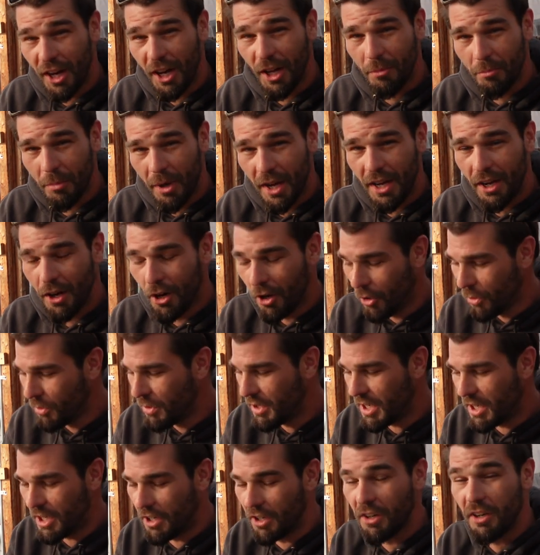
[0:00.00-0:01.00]
on my
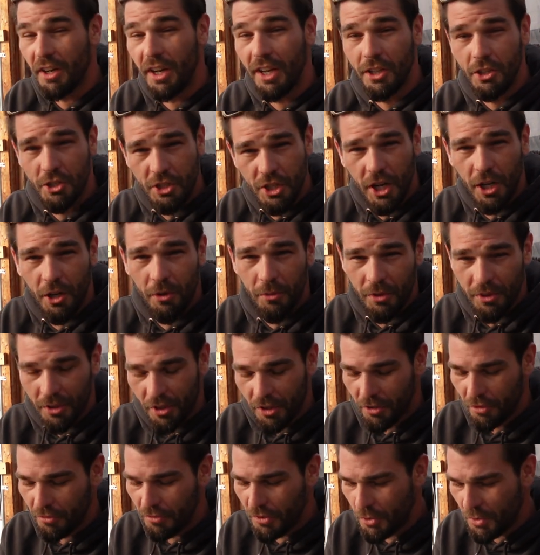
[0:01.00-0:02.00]
own here and share it with
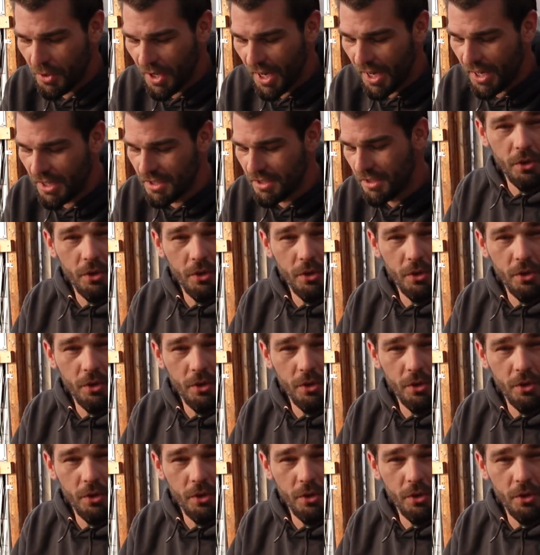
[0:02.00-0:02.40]
all of you guys.